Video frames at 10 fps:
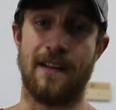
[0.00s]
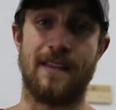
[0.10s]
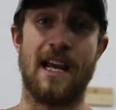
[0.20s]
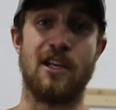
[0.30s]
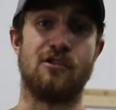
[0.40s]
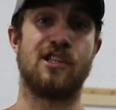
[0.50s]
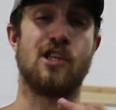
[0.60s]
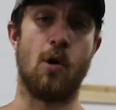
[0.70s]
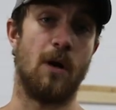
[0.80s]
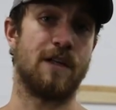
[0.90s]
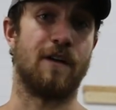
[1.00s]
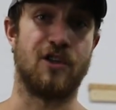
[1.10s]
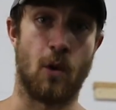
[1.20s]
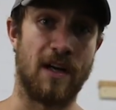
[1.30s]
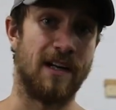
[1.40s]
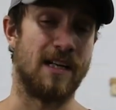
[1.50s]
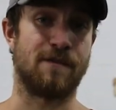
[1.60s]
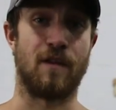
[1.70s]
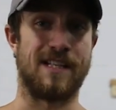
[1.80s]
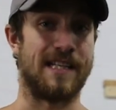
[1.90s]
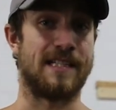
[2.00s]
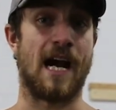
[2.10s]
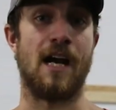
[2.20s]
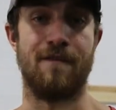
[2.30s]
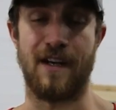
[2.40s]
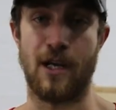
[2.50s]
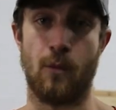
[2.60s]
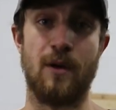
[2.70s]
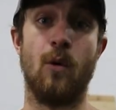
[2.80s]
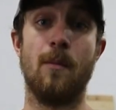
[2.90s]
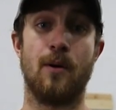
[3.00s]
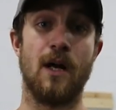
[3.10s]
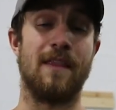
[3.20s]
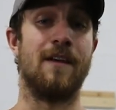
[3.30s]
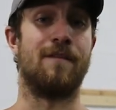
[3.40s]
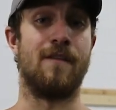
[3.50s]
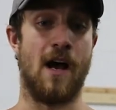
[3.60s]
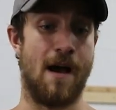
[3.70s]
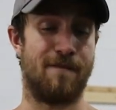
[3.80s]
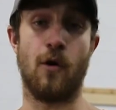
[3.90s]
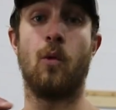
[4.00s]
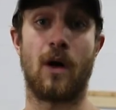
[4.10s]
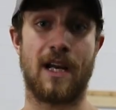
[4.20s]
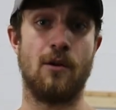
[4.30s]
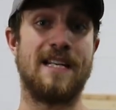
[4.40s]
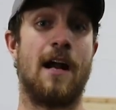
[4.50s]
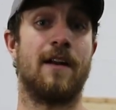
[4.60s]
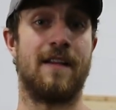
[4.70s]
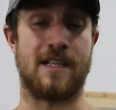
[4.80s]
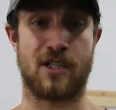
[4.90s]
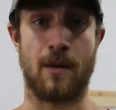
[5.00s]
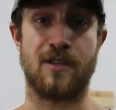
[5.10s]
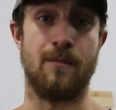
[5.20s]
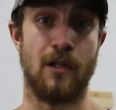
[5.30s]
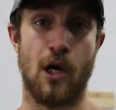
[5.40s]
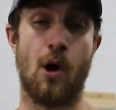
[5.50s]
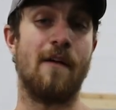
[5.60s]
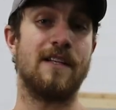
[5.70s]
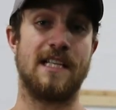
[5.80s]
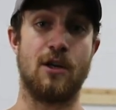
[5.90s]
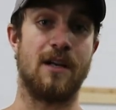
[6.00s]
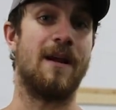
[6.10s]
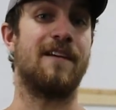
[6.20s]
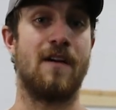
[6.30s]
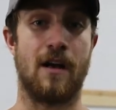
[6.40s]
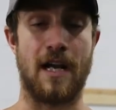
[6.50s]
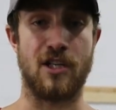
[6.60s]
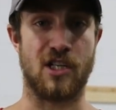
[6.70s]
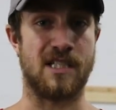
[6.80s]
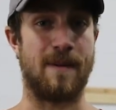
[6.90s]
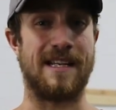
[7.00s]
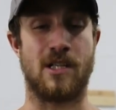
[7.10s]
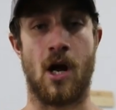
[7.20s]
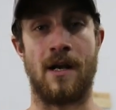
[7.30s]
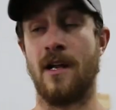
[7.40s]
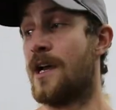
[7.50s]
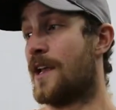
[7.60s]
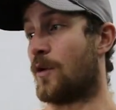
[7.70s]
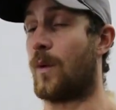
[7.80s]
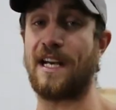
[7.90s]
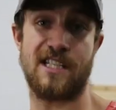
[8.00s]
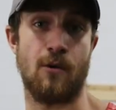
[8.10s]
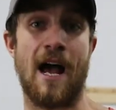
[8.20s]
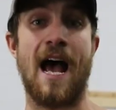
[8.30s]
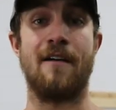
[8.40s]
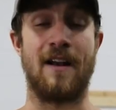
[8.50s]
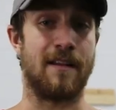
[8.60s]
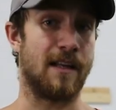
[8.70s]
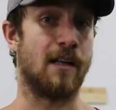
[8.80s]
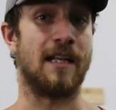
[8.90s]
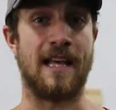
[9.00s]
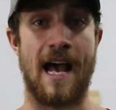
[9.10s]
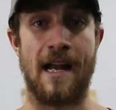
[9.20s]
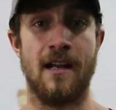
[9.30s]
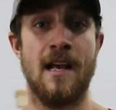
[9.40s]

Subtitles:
Sid, thank you so much for joining us for this entire video. We will put the full workout down in the description below. Obviously, you can make variations based on the weights you have, anything like that.